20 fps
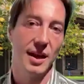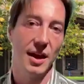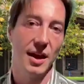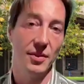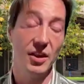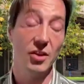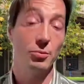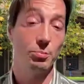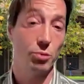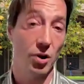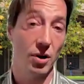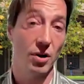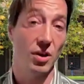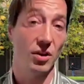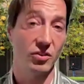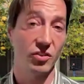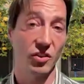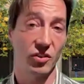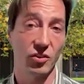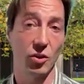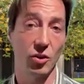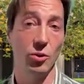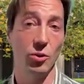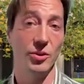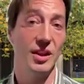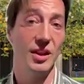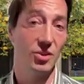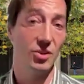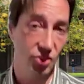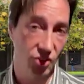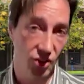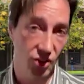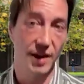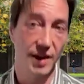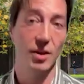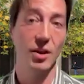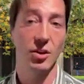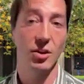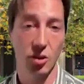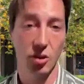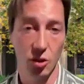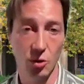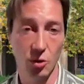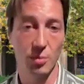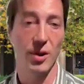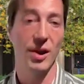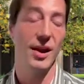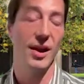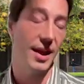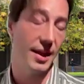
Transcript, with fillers: And these products are sold in China, Cuba,